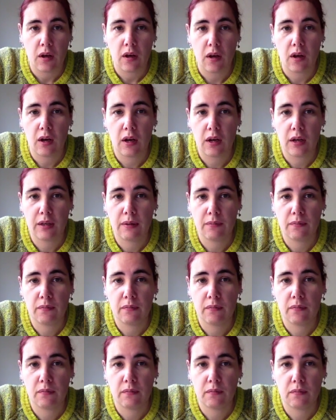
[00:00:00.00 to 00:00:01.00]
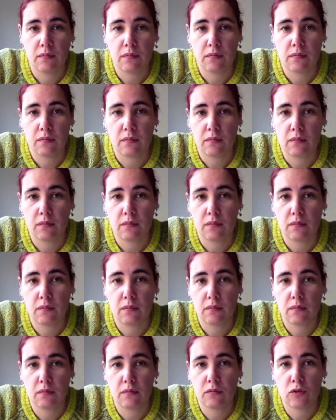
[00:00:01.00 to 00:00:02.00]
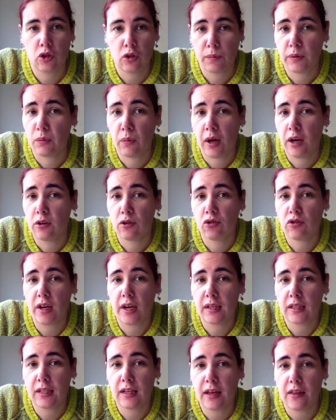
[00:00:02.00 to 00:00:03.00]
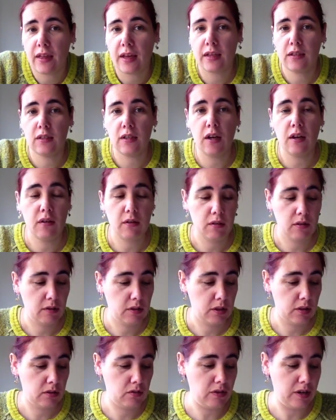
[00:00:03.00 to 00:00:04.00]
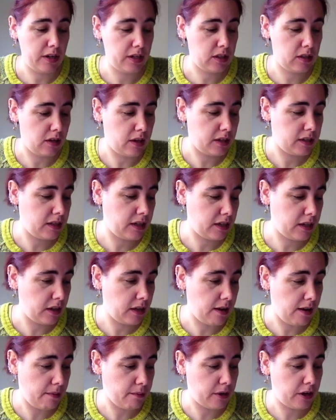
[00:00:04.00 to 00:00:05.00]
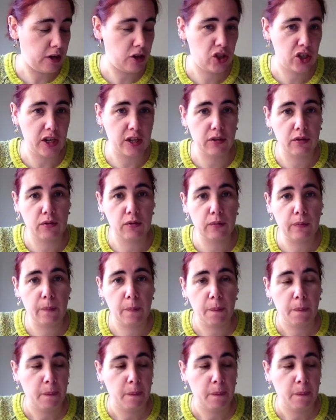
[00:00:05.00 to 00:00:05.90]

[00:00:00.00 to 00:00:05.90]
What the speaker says: I'm should be well on track to get that done. So it's really exciting. And then I'm going to channel